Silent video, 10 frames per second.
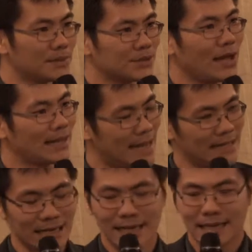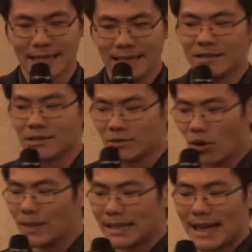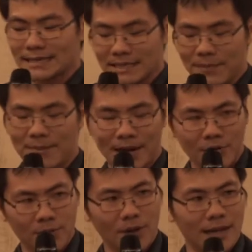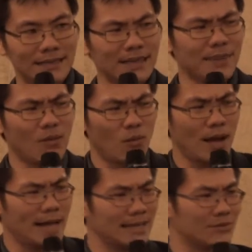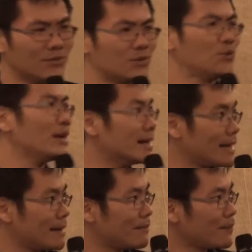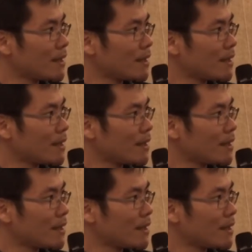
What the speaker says: So I in a normal day, I just make my report. At the same time, why I need to do it again?